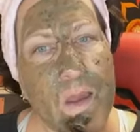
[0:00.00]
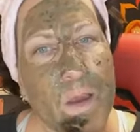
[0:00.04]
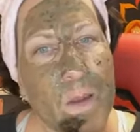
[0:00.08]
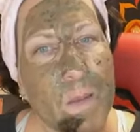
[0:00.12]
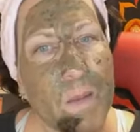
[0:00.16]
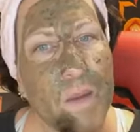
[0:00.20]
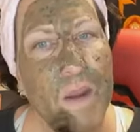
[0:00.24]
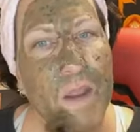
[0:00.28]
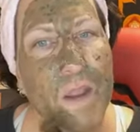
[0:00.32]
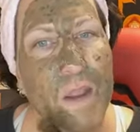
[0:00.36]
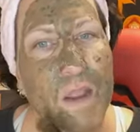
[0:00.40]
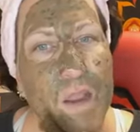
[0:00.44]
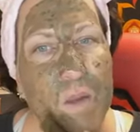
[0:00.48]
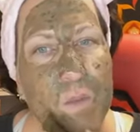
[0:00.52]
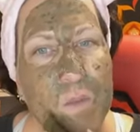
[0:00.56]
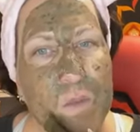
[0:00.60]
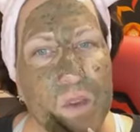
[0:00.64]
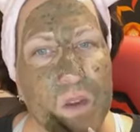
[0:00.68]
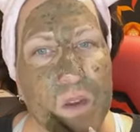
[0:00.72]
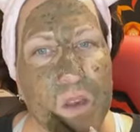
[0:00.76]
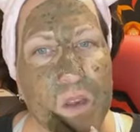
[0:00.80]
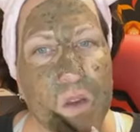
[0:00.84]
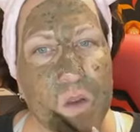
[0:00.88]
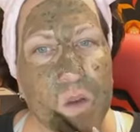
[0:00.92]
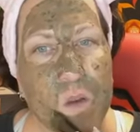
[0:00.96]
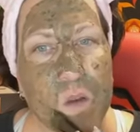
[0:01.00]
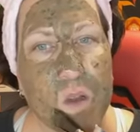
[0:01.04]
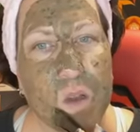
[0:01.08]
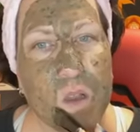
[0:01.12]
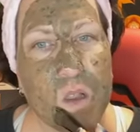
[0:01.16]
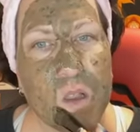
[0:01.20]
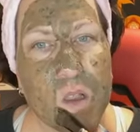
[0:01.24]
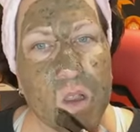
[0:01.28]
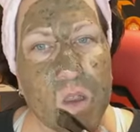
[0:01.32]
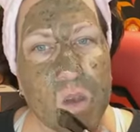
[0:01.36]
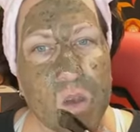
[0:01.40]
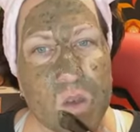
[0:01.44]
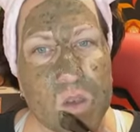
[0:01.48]
But I am going to go
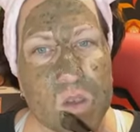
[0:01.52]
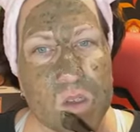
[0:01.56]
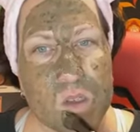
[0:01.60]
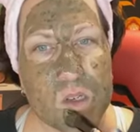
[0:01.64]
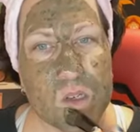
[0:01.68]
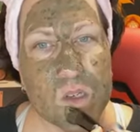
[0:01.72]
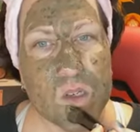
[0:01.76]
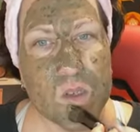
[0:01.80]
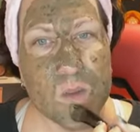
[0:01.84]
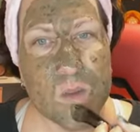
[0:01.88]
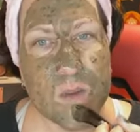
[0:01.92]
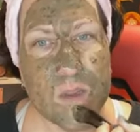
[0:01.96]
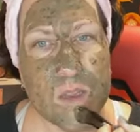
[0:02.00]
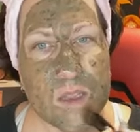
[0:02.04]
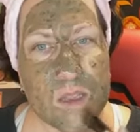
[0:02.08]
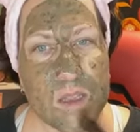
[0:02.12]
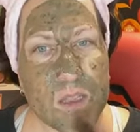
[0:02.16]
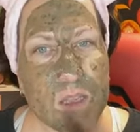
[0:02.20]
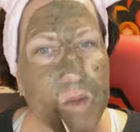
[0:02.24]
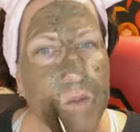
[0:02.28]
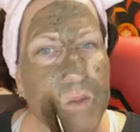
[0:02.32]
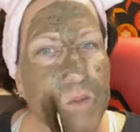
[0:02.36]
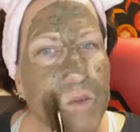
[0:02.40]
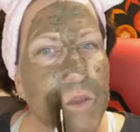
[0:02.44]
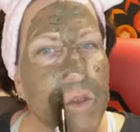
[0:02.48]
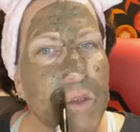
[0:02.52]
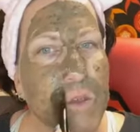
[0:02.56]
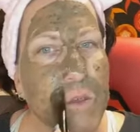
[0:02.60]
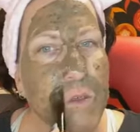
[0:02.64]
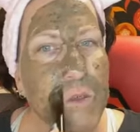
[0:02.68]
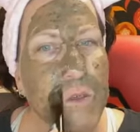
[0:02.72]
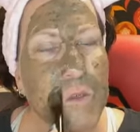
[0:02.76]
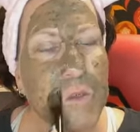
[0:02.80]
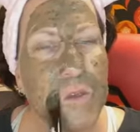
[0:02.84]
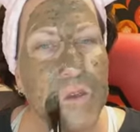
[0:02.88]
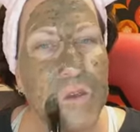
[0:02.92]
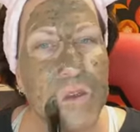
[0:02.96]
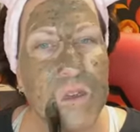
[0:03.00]
closer to my lips
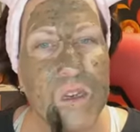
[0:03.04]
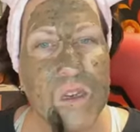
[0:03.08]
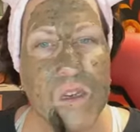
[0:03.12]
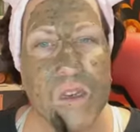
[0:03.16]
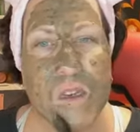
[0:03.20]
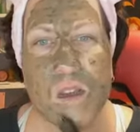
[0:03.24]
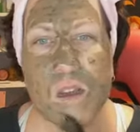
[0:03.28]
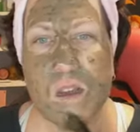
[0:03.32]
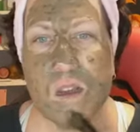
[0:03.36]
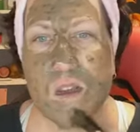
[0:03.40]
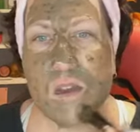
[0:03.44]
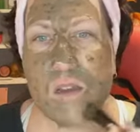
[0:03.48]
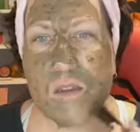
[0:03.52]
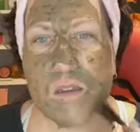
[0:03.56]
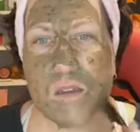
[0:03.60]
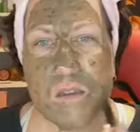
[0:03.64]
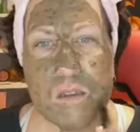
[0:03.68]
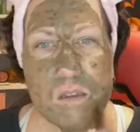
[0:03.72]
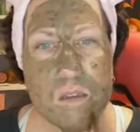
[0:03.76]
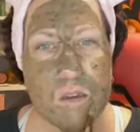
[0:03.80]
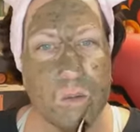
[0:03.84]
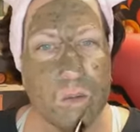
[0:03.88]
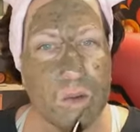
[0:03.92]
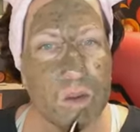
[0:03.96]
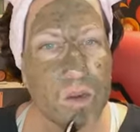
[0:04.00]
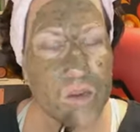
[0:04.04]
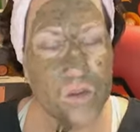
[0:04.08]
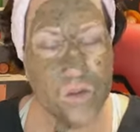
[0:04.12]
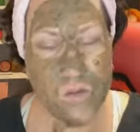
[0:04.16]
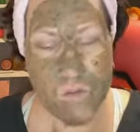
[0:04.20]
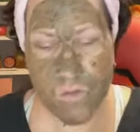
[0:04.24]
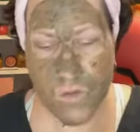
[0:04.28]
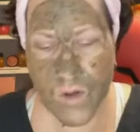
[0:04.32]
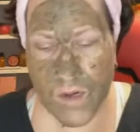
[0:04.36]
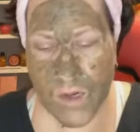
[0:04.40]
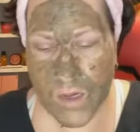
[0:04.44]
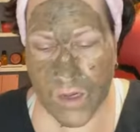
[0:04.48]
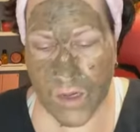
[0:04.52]
just to detox, and I'm going to do
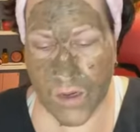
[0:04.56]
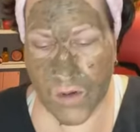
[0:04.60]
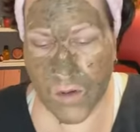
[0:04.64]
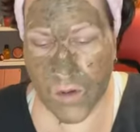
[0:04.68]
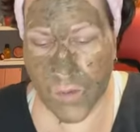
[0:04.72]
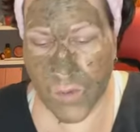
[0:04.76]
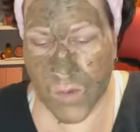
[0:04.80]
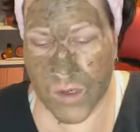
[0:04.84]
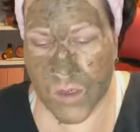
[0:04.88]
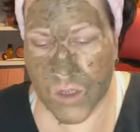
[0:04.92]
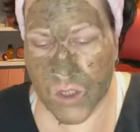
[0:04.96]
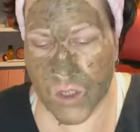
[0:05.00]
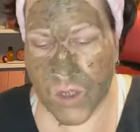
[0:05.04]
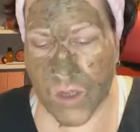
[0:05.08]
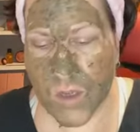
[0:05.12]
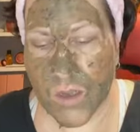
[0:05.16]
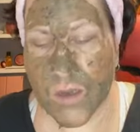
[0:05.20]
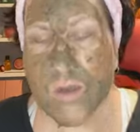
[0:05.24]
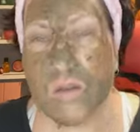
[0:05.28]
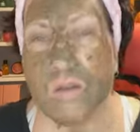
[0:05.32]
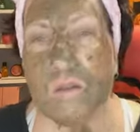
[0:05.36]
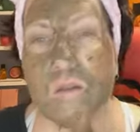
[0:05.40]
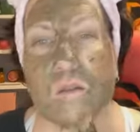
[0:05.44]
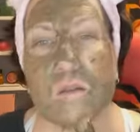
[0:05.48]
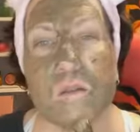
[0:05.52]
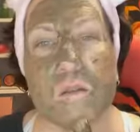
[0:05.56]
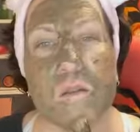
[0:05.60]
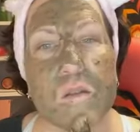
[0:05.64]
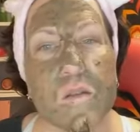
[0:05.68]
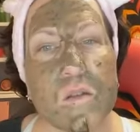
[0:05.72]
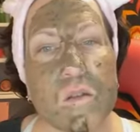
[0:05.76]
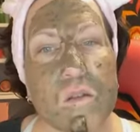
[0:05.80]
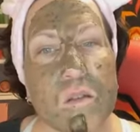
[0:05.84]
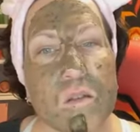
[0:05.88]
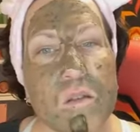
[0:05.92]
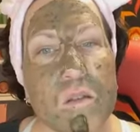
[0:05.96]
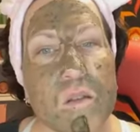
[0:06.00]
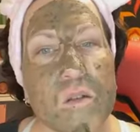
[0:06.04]
right here on my chin
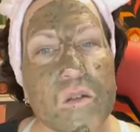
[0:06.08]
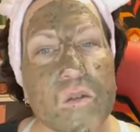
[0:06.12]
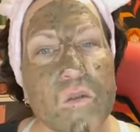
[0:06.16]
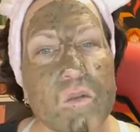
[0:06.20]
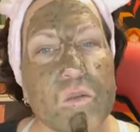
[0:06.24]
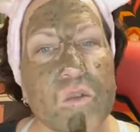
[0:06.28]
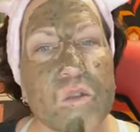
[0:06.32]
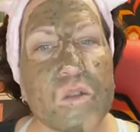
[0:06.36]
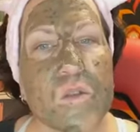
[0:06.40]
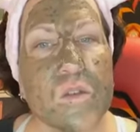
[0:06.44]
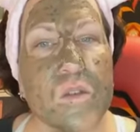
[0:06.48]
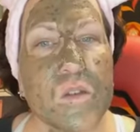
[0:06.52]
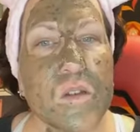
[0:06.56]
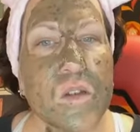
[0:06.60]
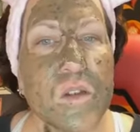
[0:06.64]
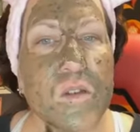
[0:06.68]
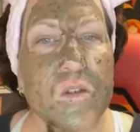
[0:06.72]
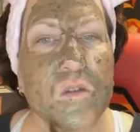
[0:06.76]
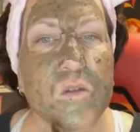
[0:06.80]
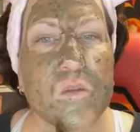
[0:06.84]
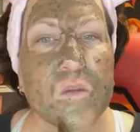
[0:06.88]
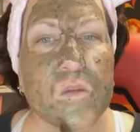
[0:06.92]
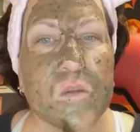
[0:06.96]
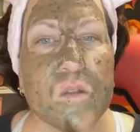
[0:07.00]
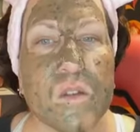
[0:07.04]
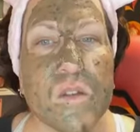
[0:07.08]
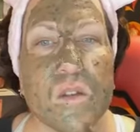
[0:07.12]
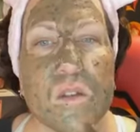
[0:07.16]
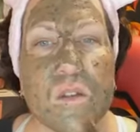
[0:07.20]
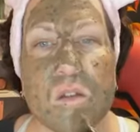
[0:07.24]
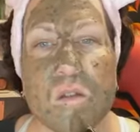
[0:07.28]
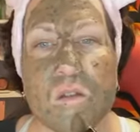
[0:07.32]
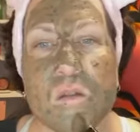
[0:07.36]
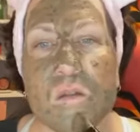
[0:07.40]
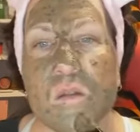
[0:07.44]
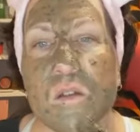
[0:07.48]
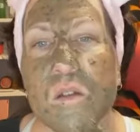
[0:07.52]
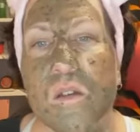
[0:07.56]
a little more than I normally
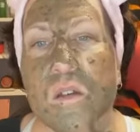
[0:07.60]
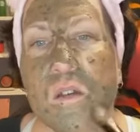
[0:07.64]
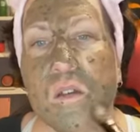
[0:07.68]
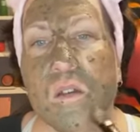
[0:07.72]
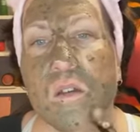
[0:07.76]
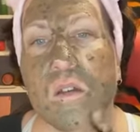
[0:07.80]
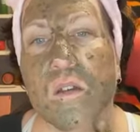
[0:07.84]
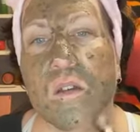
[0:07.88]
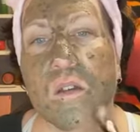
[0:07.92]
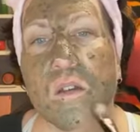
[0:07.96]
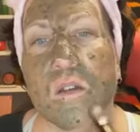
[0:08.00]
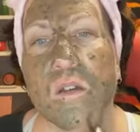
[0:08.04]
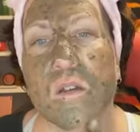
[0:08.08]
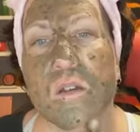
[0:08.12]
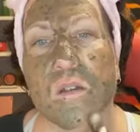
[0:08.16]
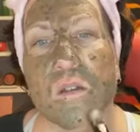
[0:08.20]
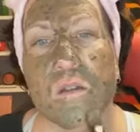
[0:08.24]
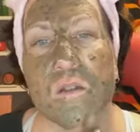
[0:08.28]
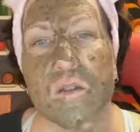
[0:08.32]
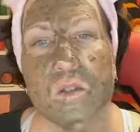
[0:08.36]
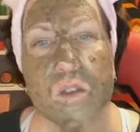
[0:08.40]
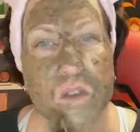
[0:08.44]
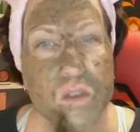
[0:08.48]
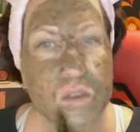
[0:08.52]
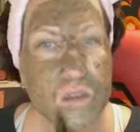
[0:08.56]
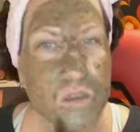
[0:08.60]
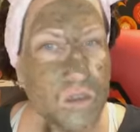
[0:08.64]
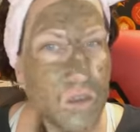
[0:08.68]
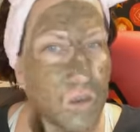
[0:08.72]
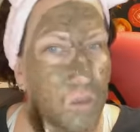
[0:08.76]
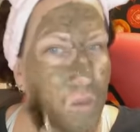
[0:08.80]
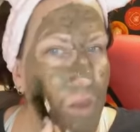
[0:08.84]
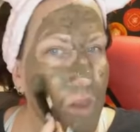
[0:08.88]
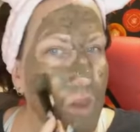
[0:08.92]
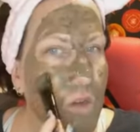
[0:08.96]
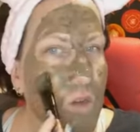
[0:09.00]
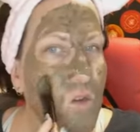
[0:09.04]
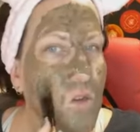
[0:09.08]
do, just to
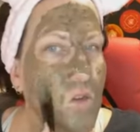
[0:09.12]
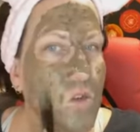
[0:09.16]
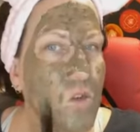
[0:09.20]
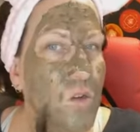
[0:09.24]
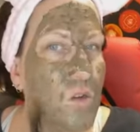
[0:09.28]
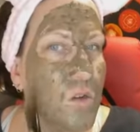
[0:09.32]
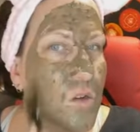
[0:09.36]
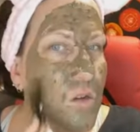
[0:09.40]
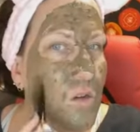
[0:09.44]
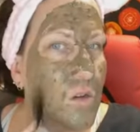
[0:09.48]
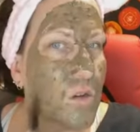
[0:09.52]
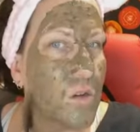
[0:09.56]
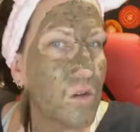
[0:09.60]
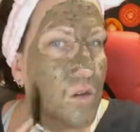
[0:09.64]
make sure.